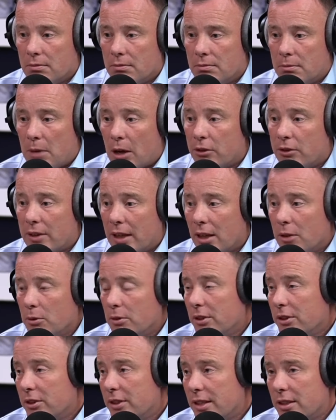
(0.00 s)
Marcelo
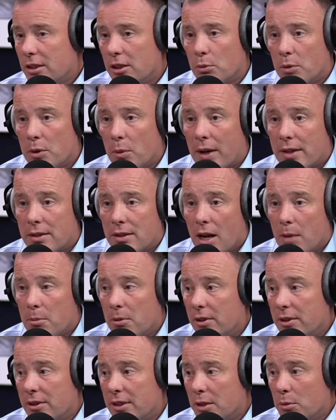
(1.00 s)
and the season that we went up
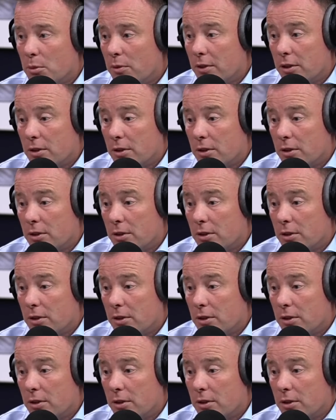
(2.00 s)
and the season